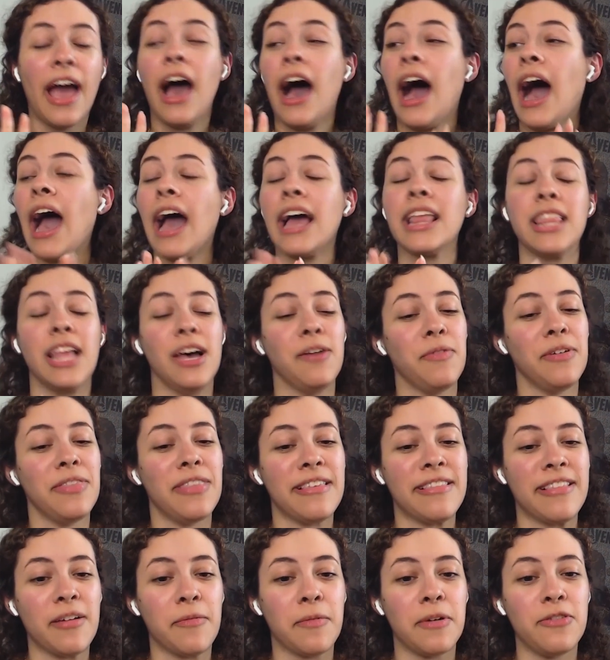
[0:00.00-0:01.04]
I love when they
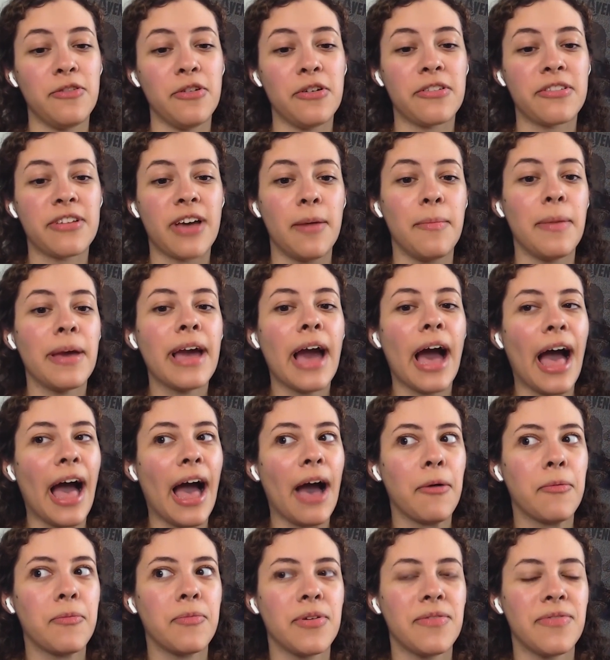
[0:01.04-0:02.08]
say winter is coming.
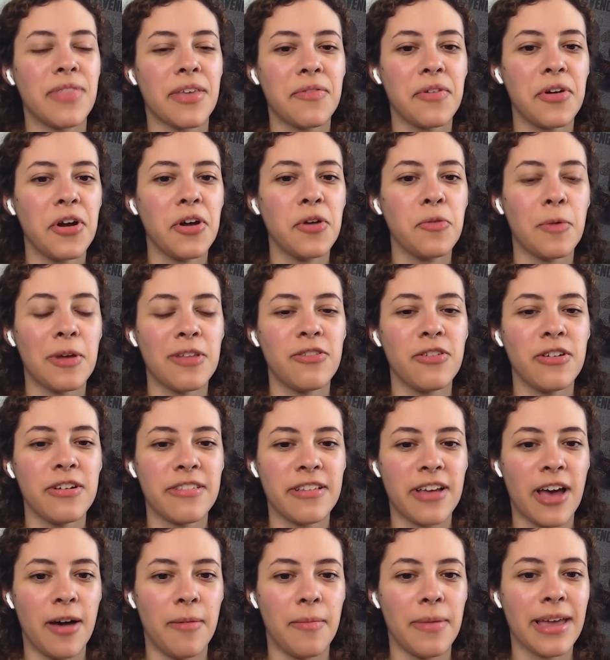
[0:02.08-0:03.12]
We've never heard winter
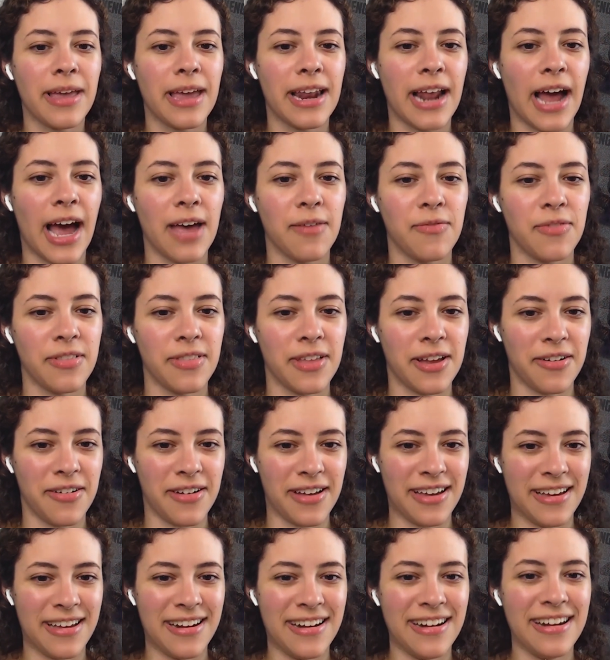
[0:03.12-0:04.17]
is coming in High
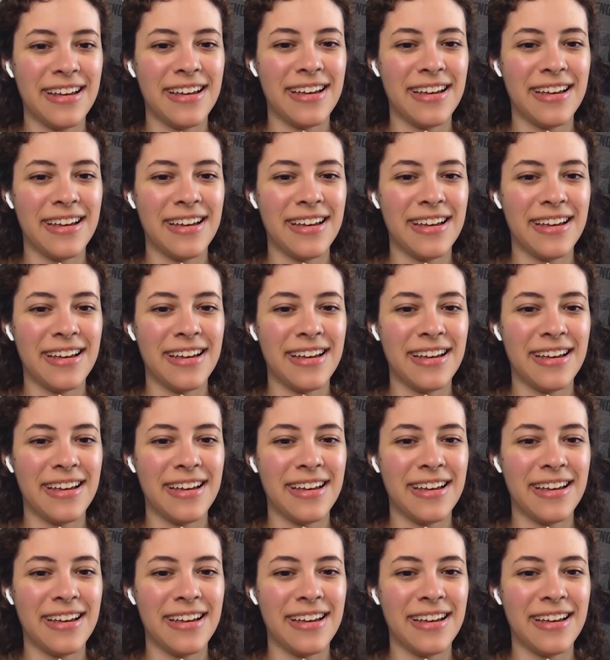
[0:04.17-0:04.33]
Valyrian.